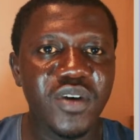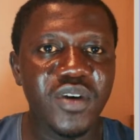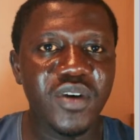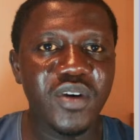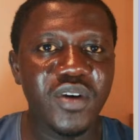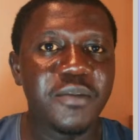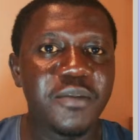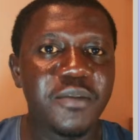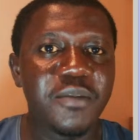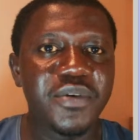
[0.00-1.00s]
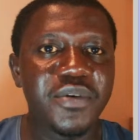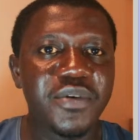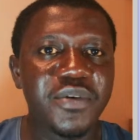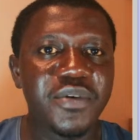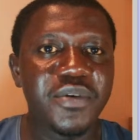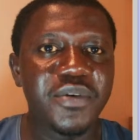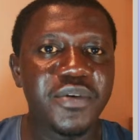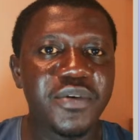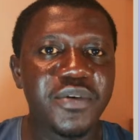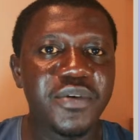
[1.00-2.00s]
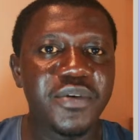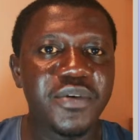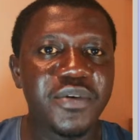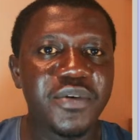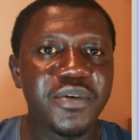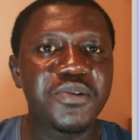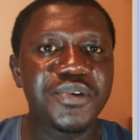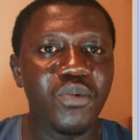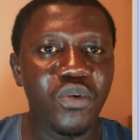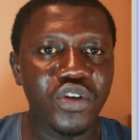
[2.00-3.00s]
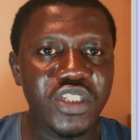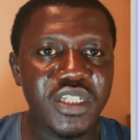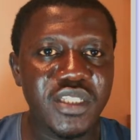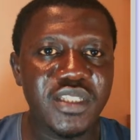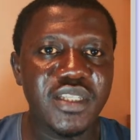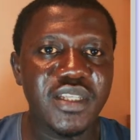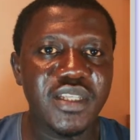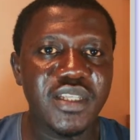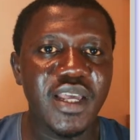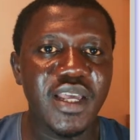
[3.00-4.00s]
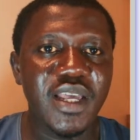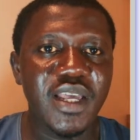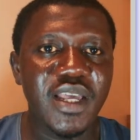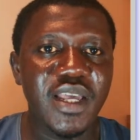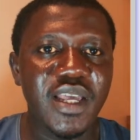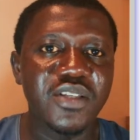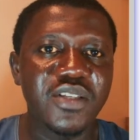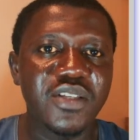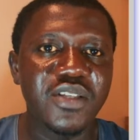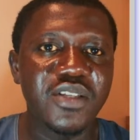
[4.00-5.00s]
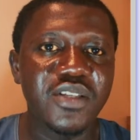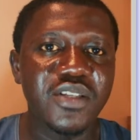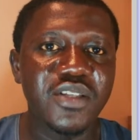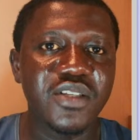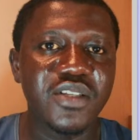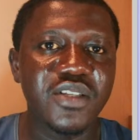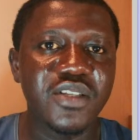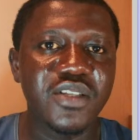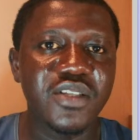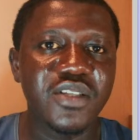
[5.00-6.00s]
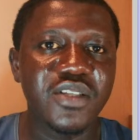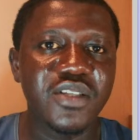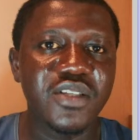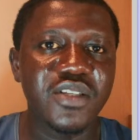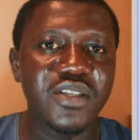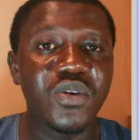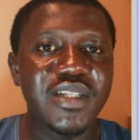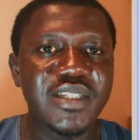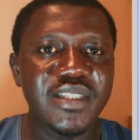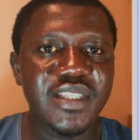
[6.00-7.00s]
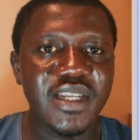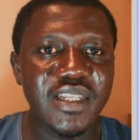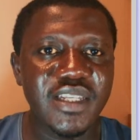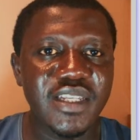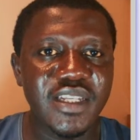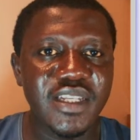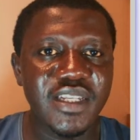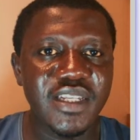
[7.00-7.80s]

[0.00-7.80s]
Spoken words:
But the Premiere version, you can even rewatch it as many times as you want in case you don't understand anything.